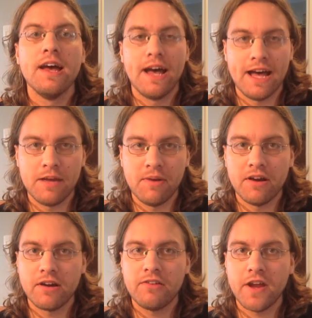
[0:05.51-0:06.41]
I am
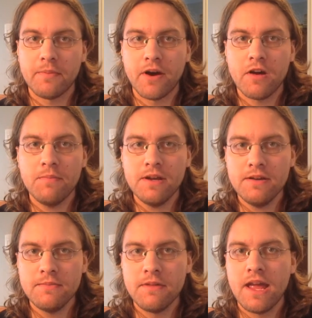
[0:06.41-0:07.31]
Eric J. Barkman,
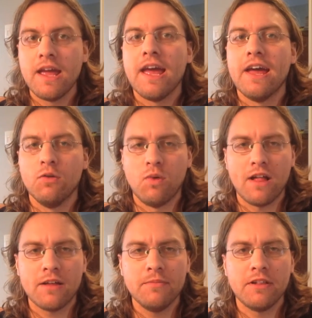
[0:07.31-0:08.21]
and
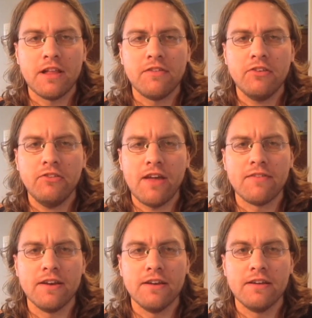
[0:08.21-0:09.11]
welcome to Level 7.